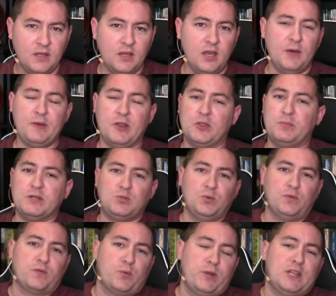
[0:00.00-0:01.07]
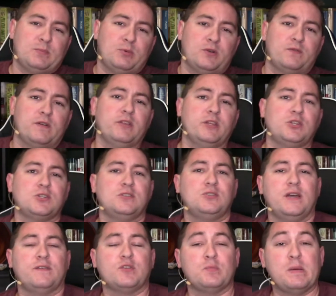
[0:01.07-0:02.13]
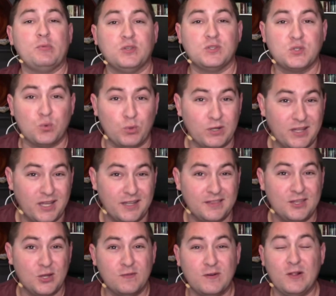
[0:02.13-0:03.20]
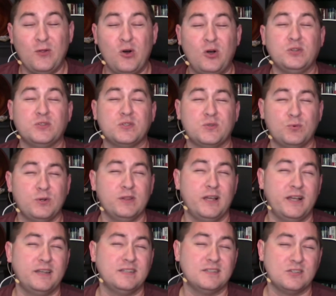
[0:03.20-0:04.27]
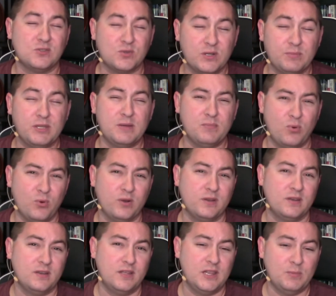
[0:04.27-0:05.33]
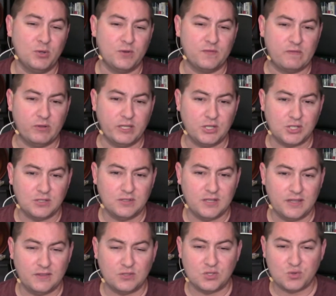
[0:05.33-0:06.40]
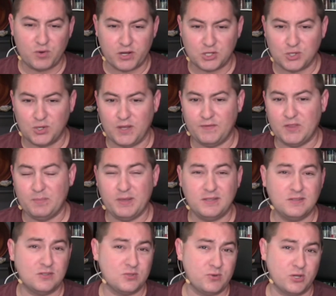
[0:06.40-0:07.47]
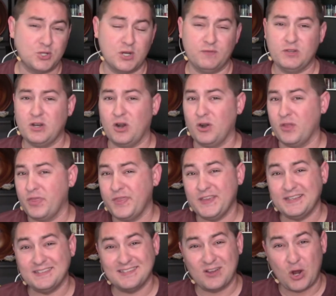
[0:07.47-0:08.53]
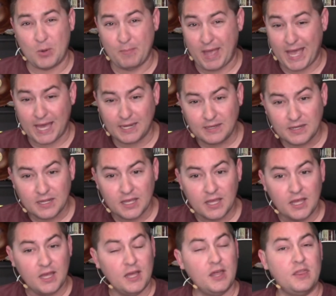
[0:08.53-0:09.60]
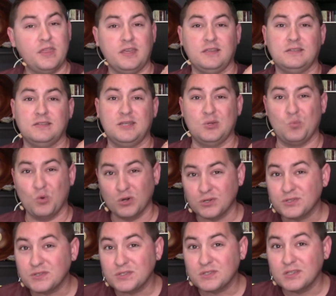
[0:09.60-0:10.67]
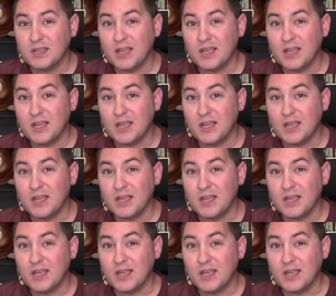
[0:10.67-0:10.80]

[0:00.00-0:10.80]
Another big tool for reading the book of Revelation is you have to remember the storyline. The overall storyline is extremely important in the book of Revelation, and the structure of it, the basic structure of it, are things are bad, things get worse,